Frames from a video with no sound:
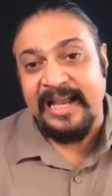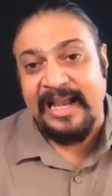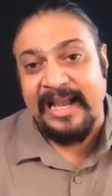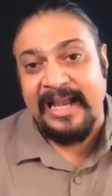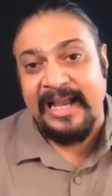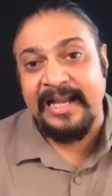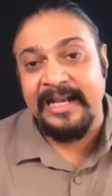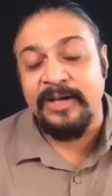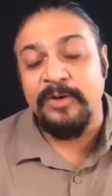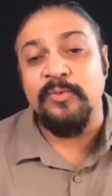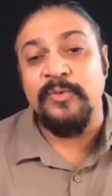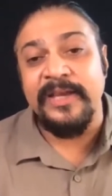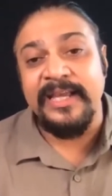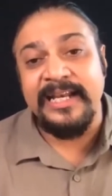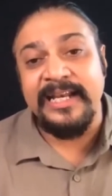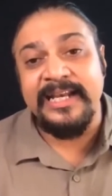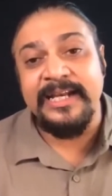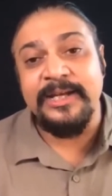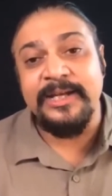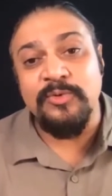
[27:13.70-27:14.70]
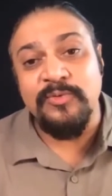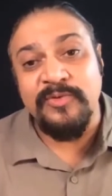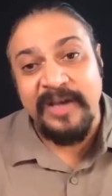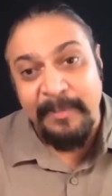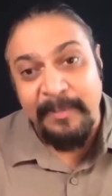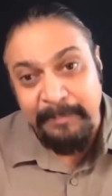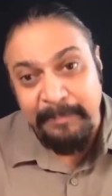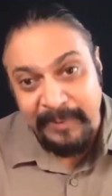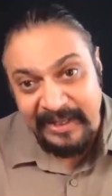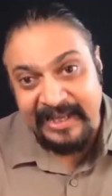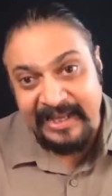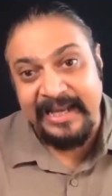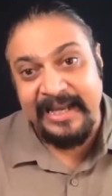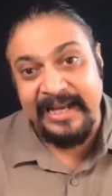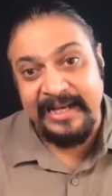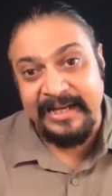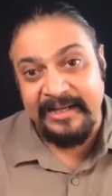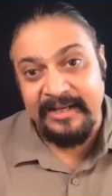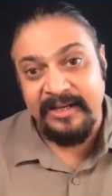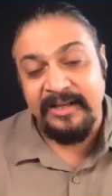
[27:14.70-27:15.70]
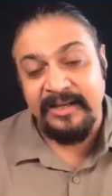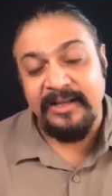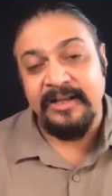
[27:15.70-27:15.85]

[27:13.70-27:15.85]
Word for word: and we need to replicate